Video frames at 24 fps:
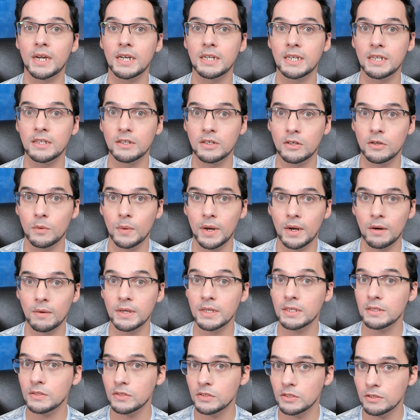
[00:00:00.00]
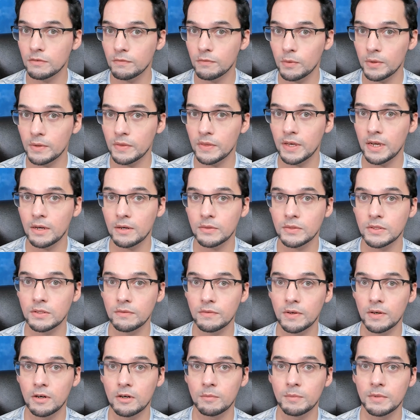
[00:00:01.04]
in Aquarius, your fourth house of
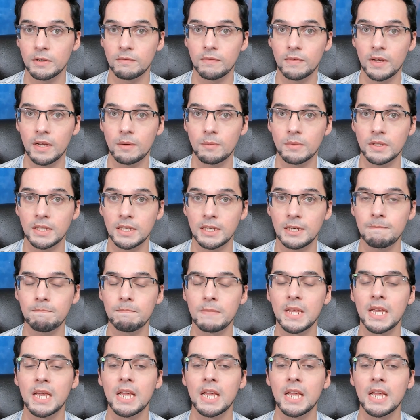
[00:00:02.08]
home and family.